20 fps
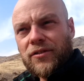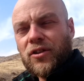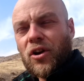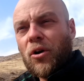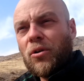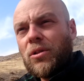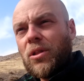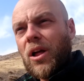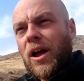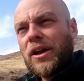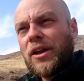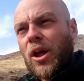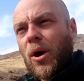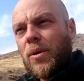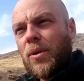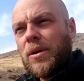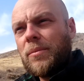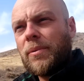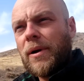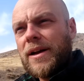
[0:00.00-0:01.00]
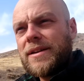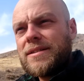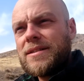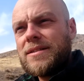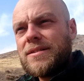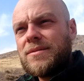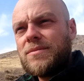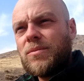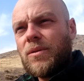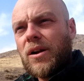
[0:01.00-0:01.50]
don't like going to
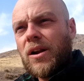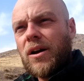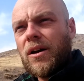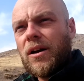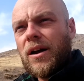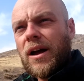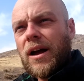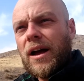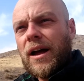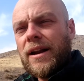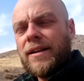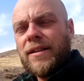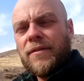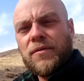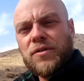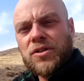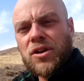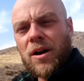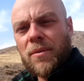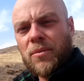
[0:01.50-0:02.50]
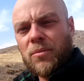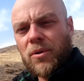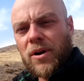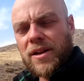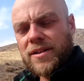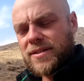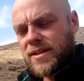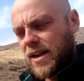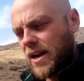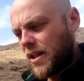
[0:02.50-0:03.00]
places when at a different time than what
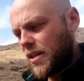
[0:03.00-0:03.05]
I said.